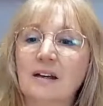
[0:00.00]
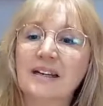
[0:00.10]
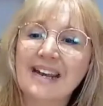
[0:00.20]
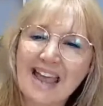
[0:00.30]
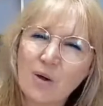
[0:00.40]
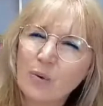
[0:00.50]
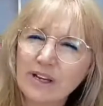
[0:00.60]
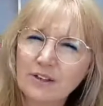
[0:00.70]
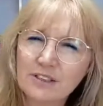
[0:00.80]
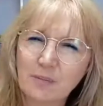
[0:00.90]
Now we
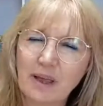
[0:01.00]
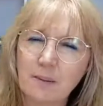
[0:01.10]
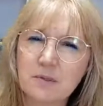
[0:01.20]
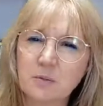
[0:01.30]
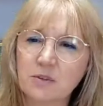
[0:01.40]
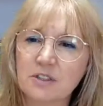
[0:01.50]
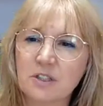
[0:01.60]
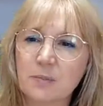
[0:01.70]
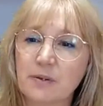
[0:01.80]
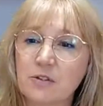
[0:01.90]
use it perhaps more as a
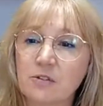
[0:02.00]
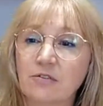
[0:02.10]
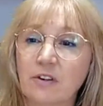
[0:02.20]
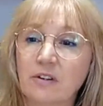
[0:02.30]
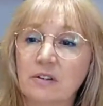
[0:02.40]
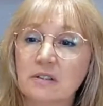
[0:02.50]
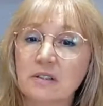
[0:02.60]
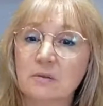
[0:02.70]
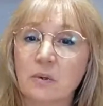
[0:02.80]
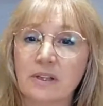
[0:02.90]
spiritual
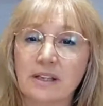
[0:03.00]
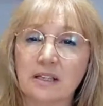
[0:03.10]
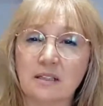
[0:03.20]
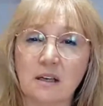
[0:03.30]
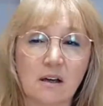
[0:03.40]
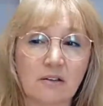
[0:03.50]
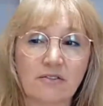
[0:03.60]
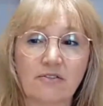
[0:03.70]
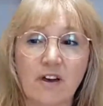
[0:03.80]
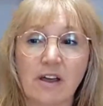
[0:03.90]
focus, whether that's a hearth
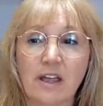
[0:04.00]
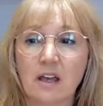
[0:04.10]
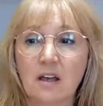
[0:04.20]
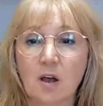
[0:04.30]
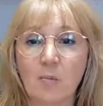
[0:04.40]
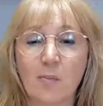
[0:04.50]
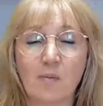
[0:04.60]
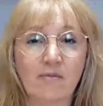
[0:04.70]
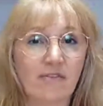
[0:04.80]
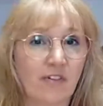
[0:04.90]
fire, a
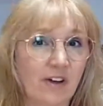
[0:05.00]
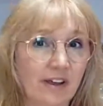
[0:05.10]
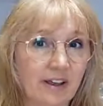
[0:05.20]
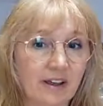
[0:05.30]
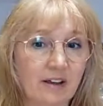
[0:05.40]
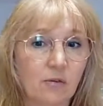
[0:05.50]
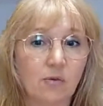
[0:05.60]
bonfire,